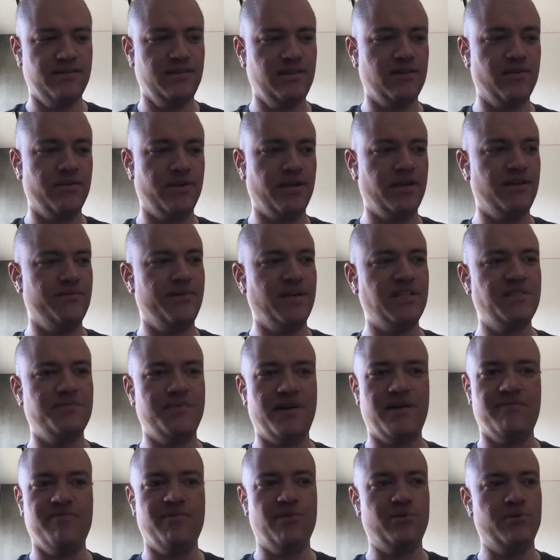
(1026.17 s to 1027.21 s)
Going into my
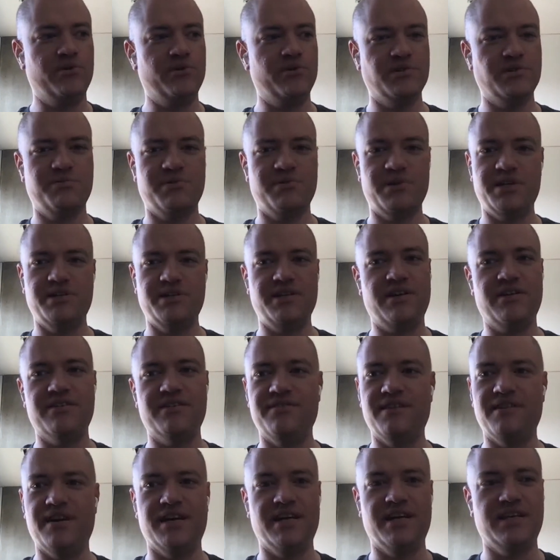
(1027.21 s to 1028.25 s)
spam folder is pretty
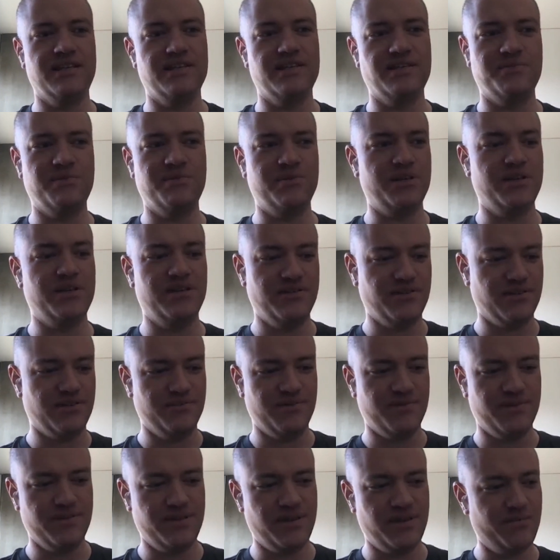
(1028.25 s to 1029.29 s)
terrifying at this point in
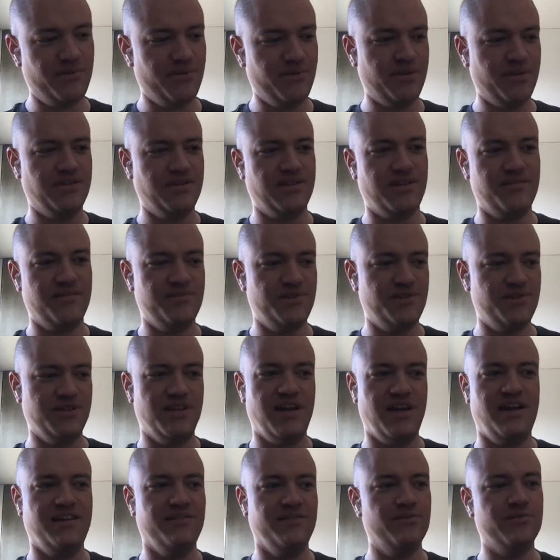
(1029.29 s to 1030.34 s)
terms of the number of things I'm just
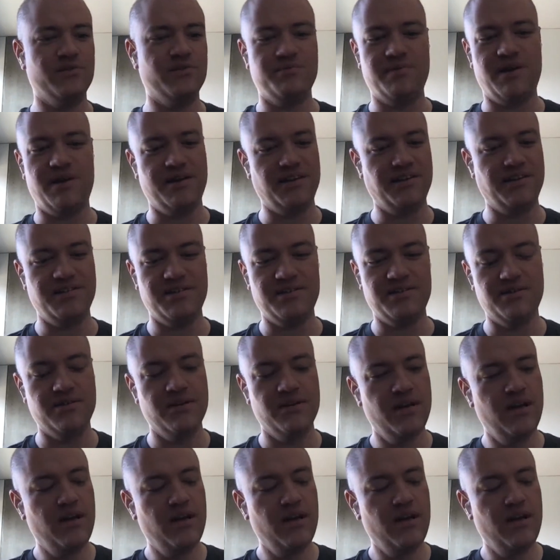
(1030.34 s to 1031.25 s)
not even responding to.